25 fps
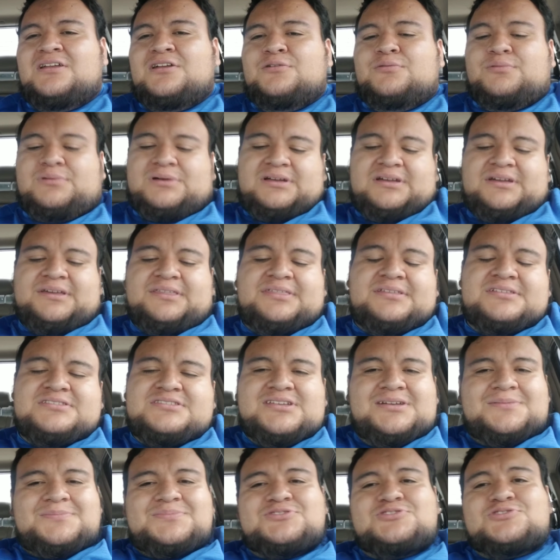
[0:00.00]
with
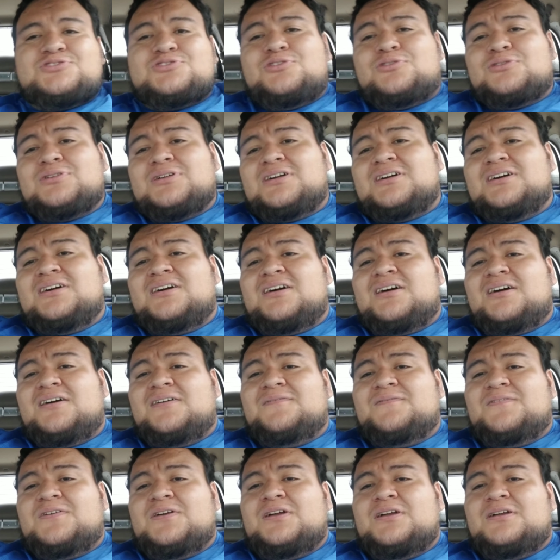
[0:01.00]
some sort
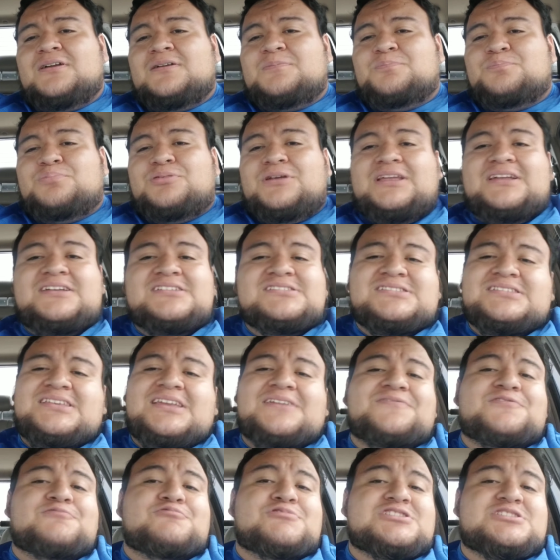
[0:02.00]
of
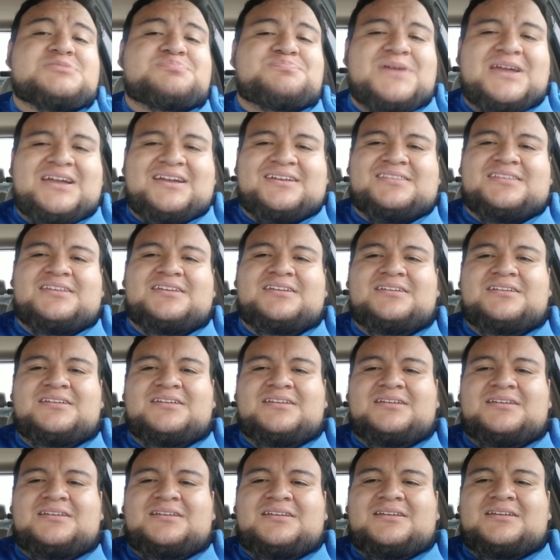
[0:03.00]
preconceived respect.
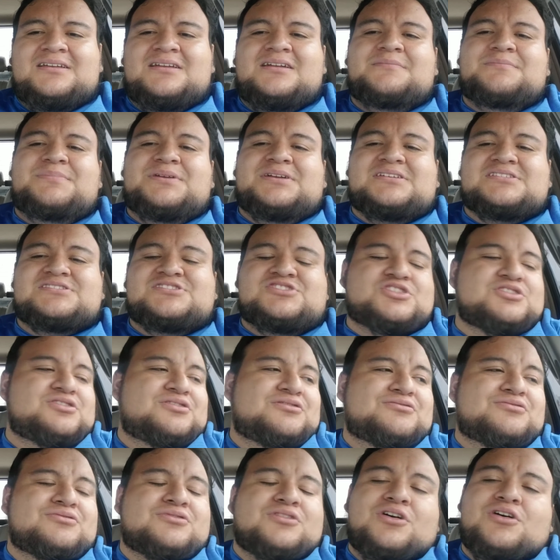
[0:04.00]
Because you
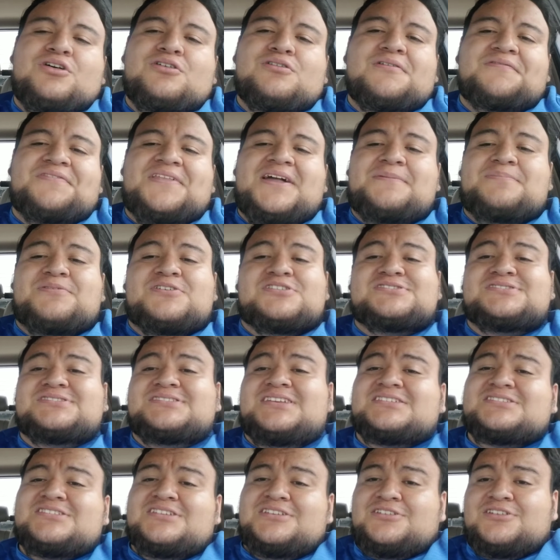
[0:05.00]
don't know if that person's
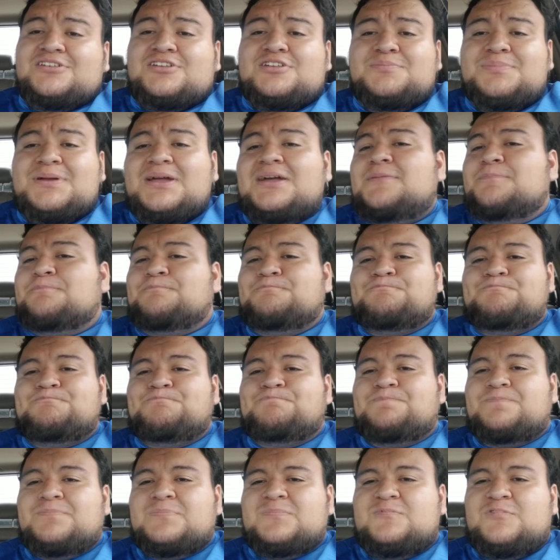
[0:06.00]
actually good or bad.
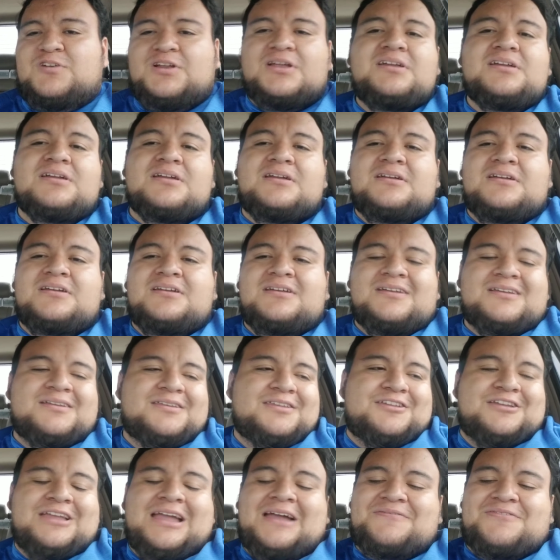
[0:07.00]
Right?
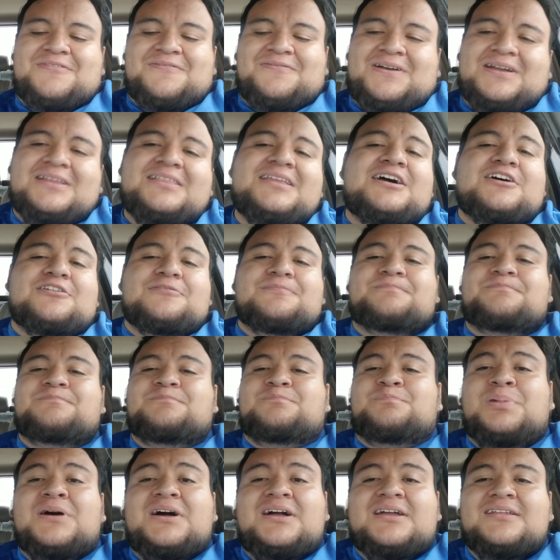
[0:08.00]
You have to find out.
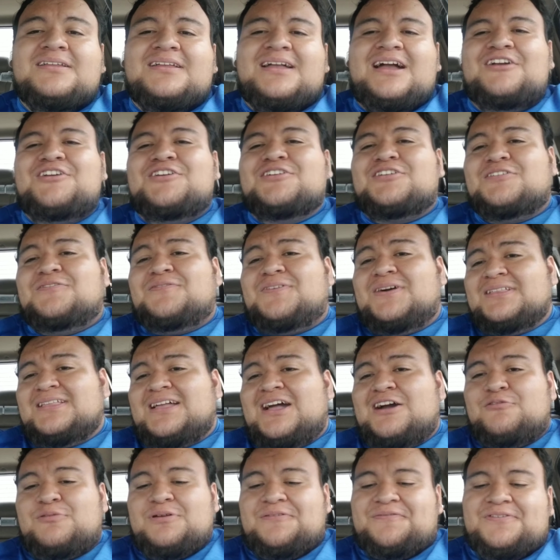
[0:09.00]
But how are you going to find
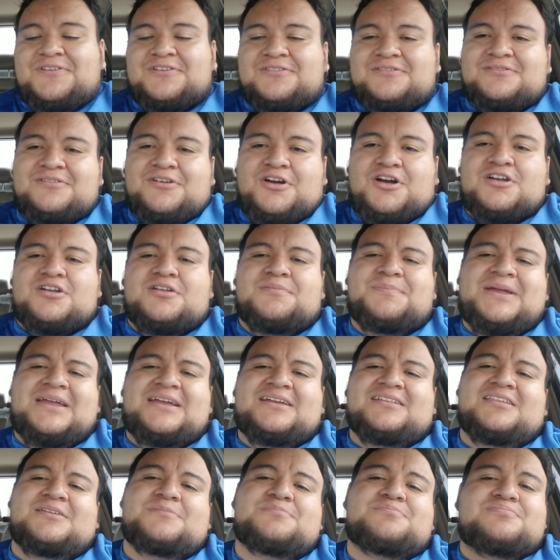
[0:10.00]
out if you
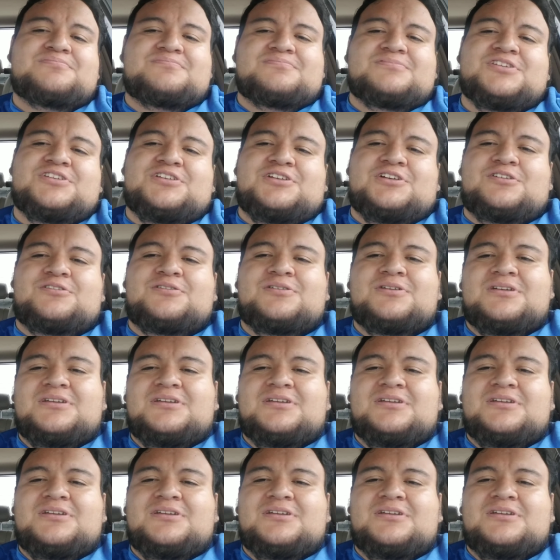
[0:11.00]
automatically, you know,